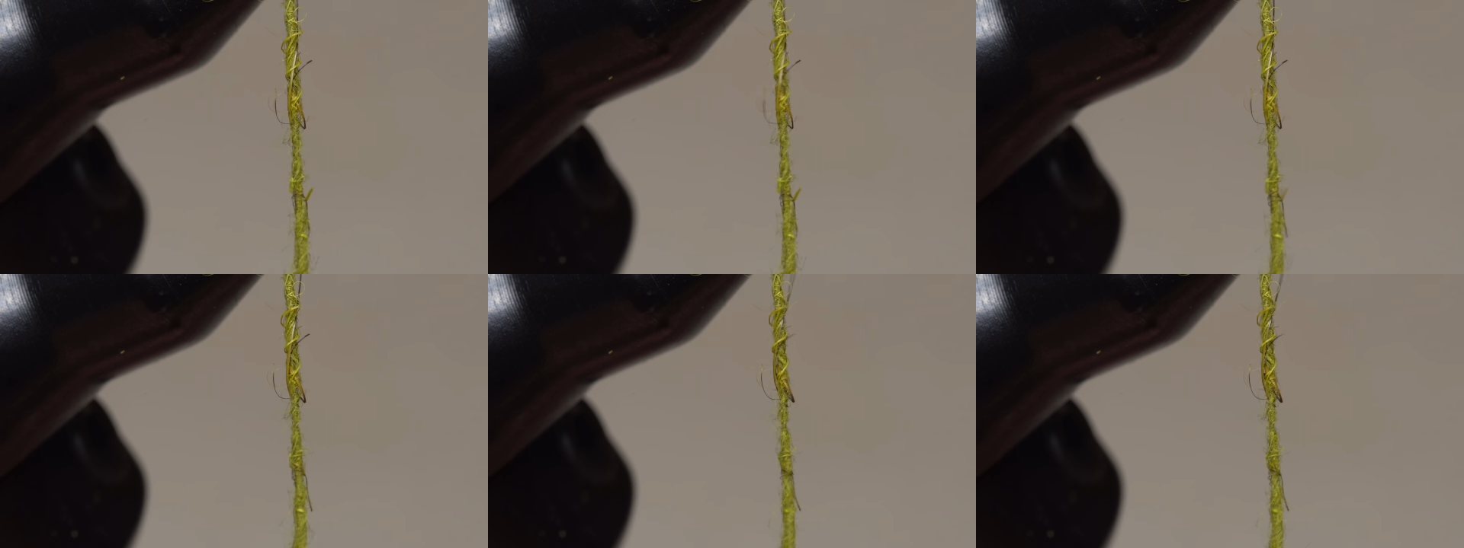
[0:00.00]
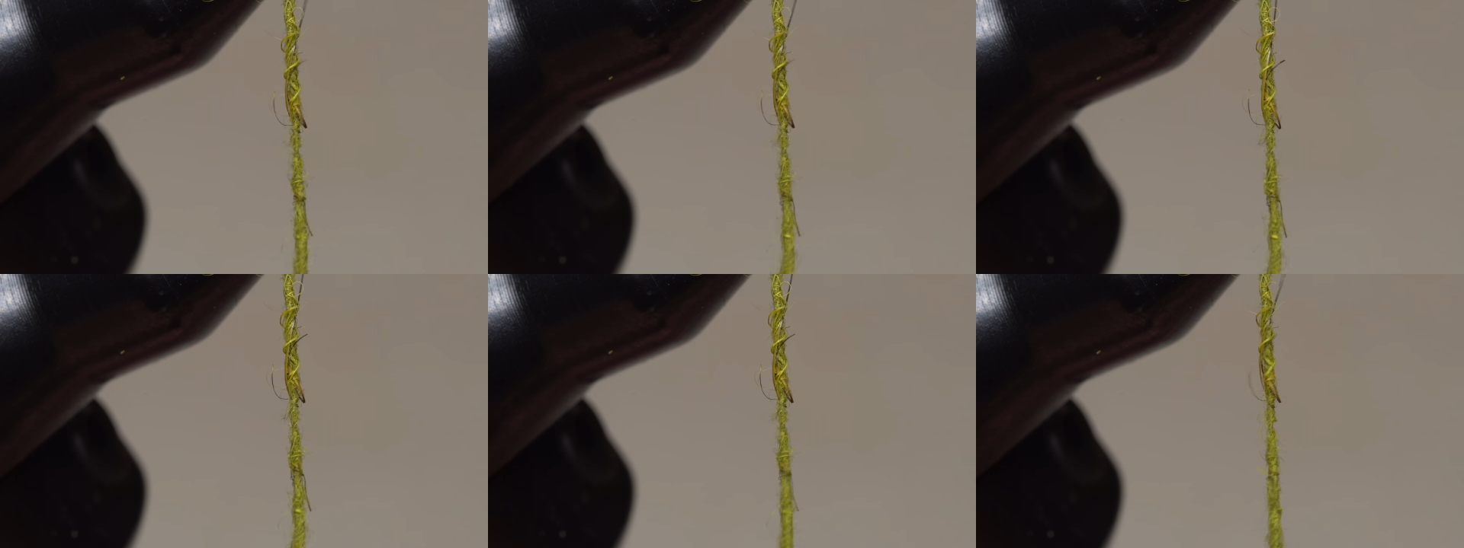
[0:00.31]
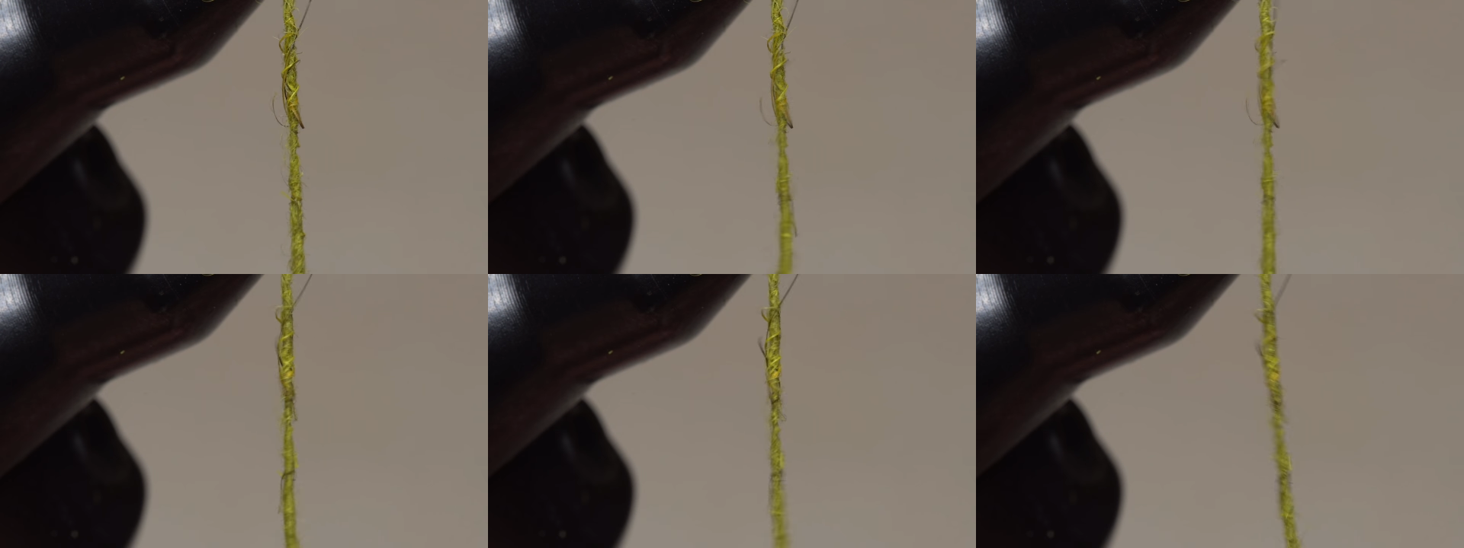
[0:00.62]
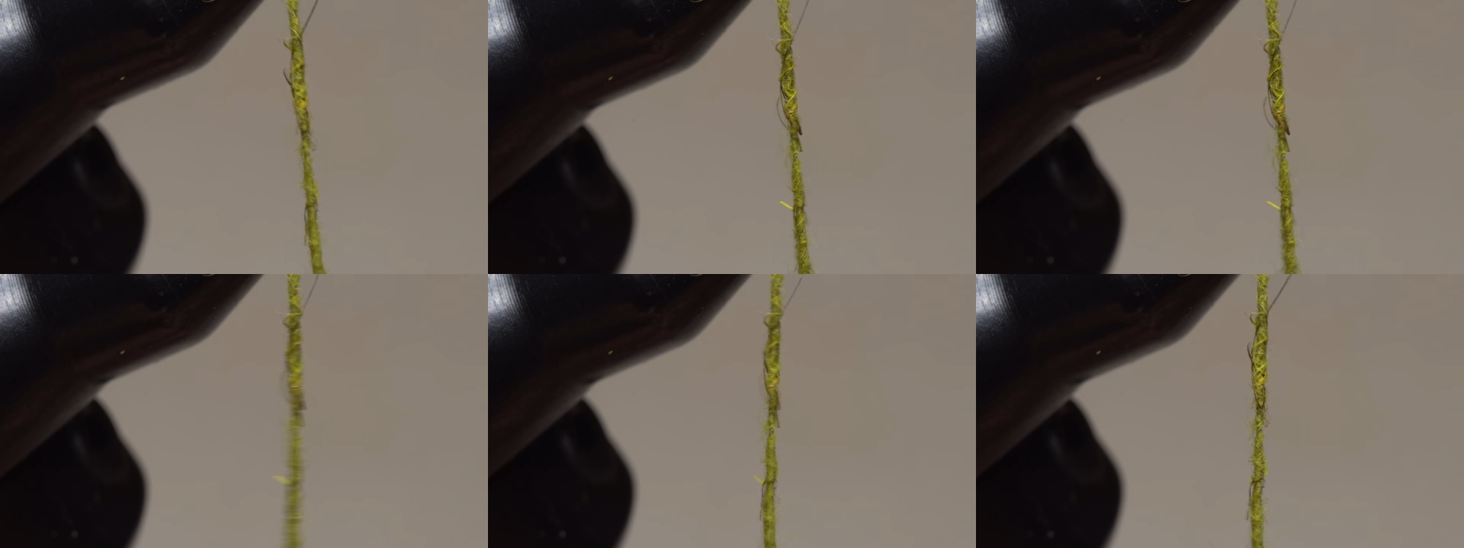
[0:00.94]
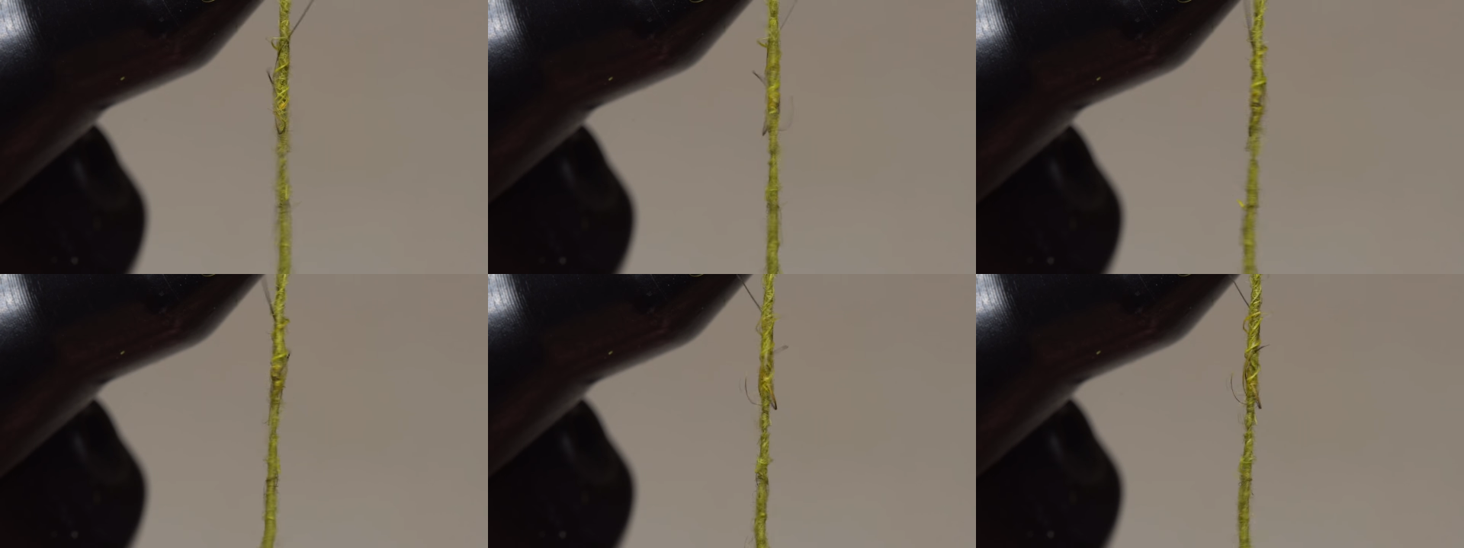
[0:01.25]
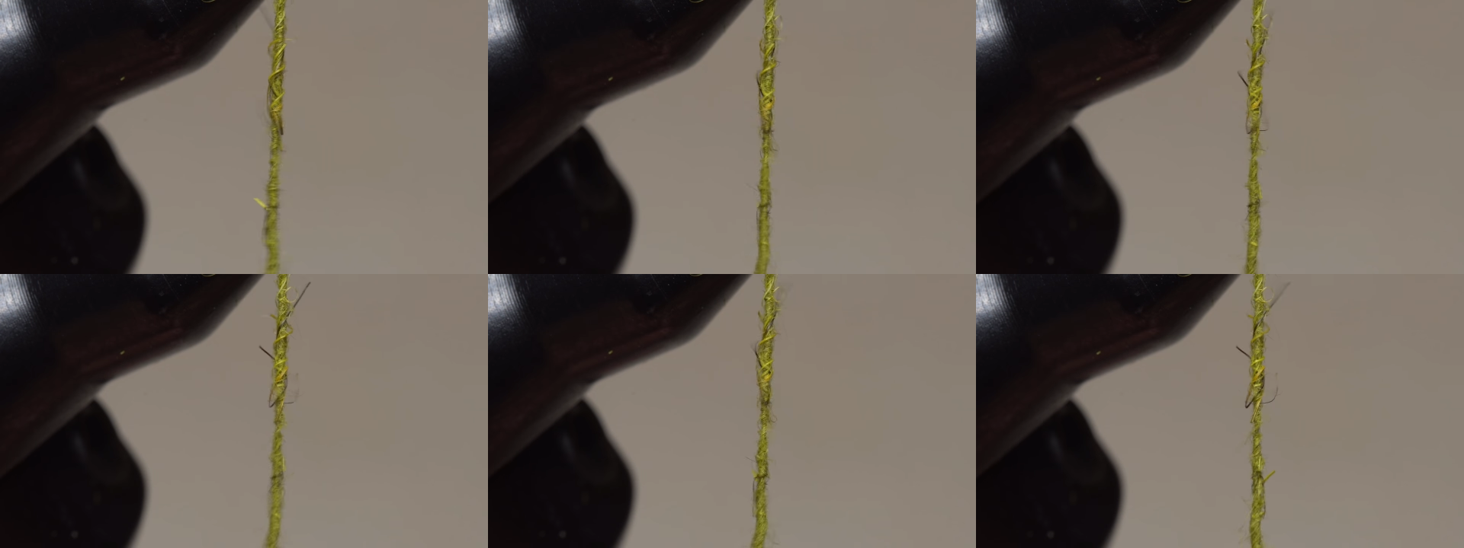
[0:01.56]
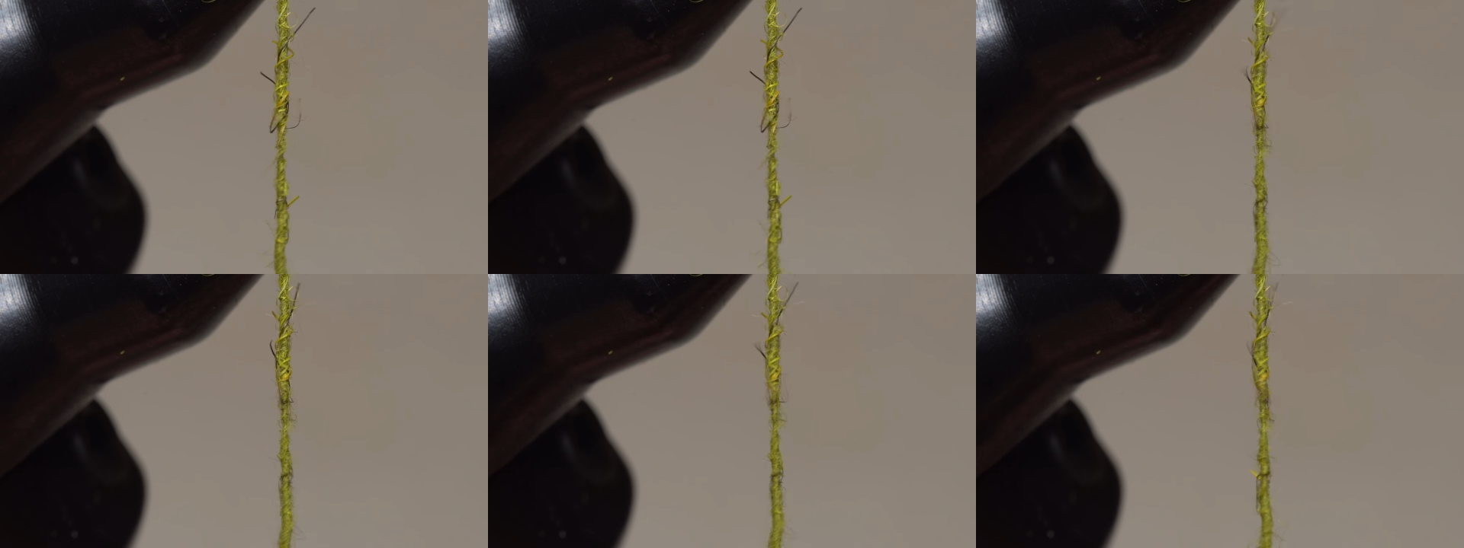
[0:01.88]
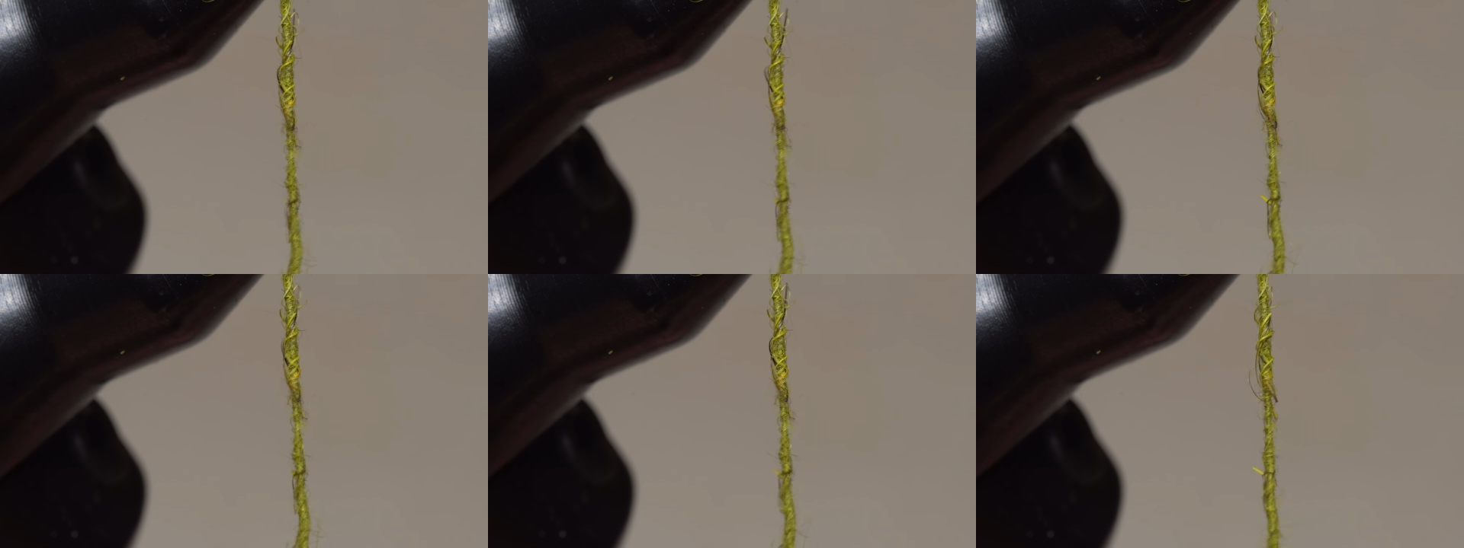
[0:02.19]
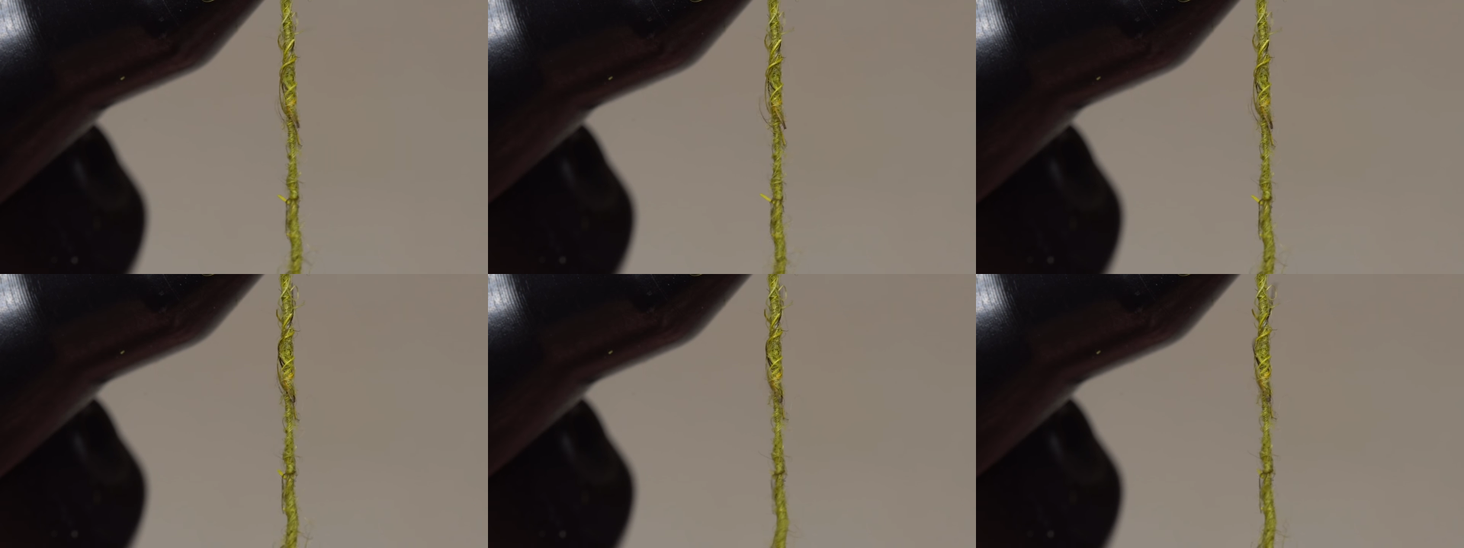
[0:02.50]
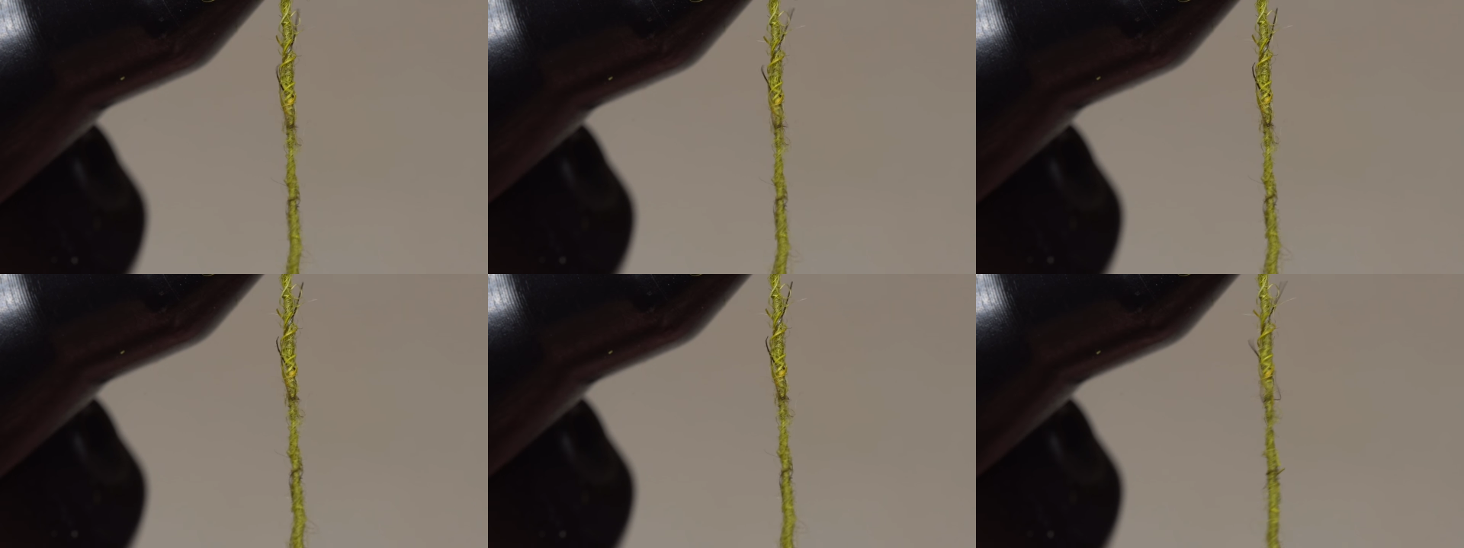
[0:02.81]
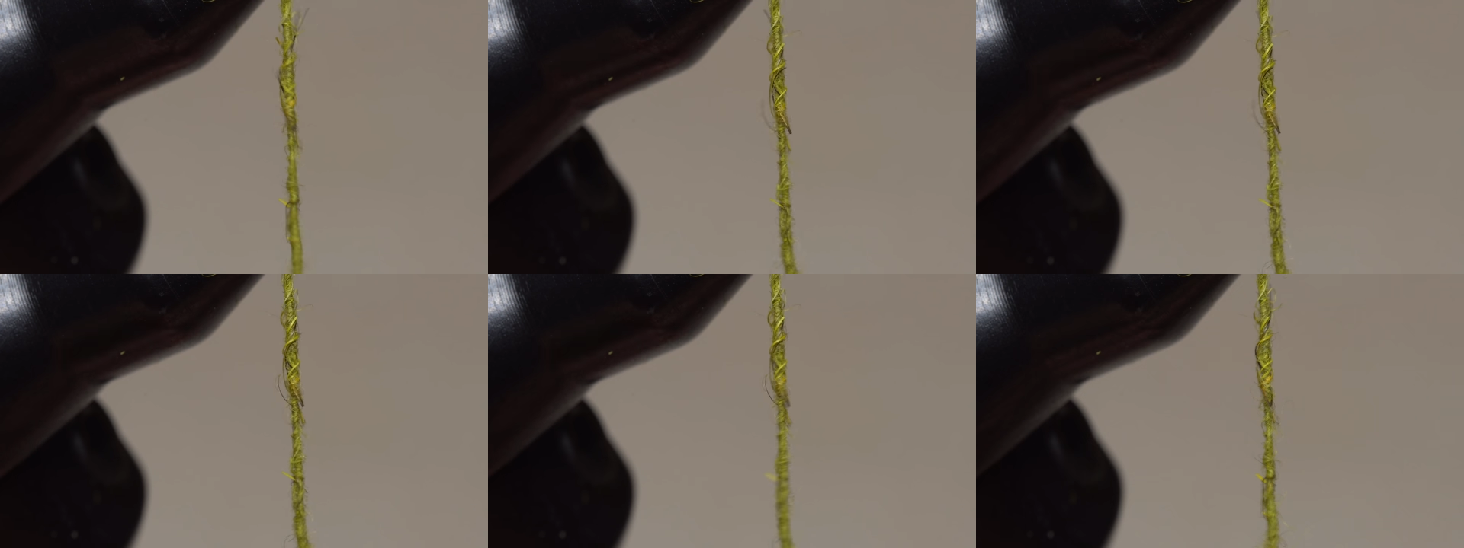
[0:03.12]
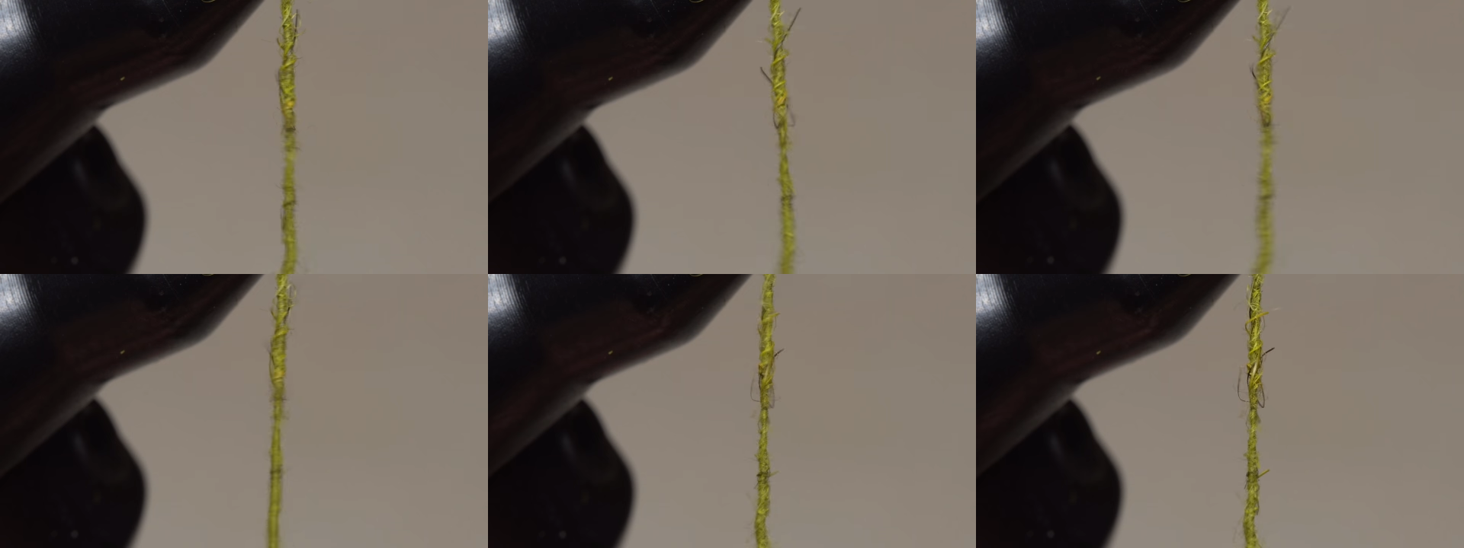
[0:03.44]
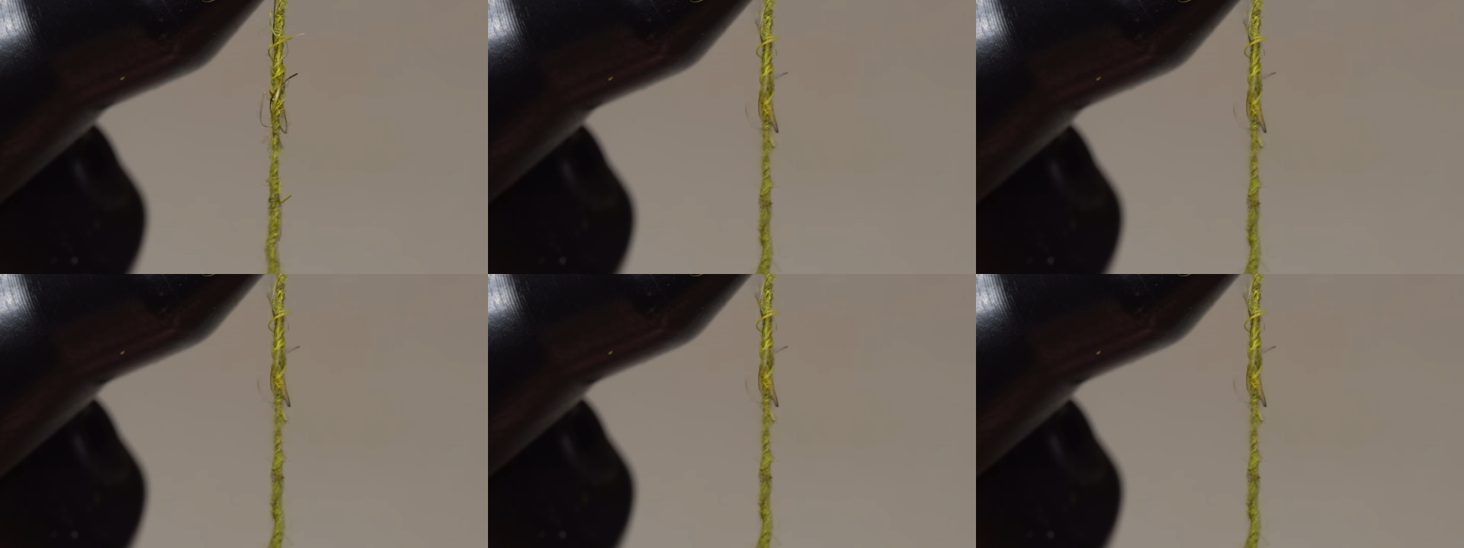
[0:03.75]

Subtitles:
Nobody's mouth can be seen.